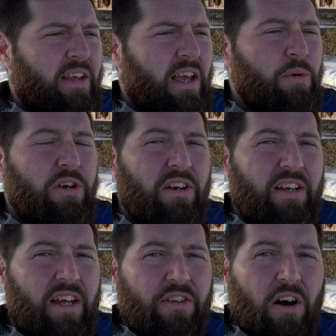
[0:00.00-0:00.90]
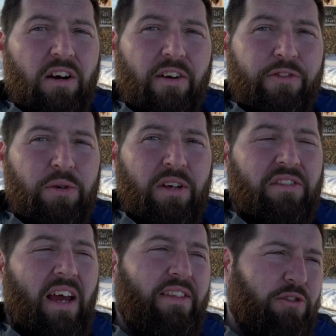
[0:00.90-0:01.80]
and we couldn't get the RF
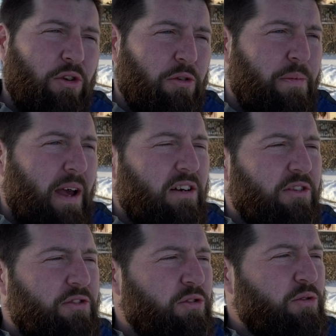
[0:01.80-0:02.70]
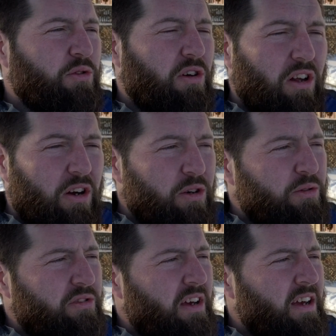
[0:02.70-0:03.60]
units at the solar panel to
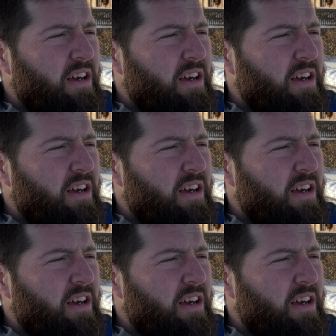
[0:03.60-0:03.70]
close.